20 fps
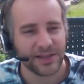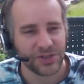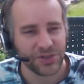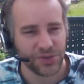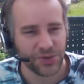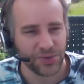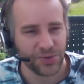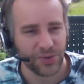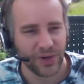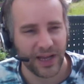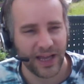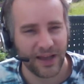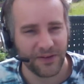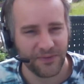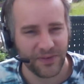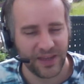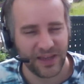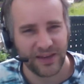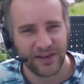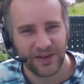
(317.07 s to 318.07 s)
to
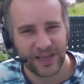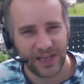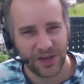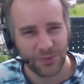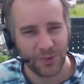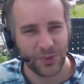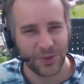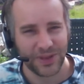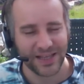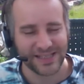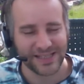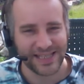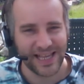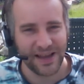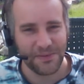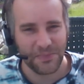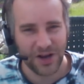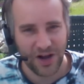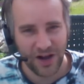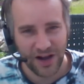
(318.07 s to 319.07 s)
have equaled the
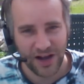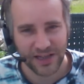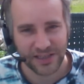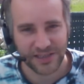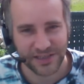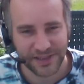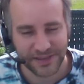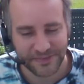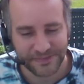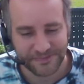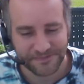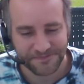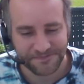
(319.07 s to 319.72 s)
same cost.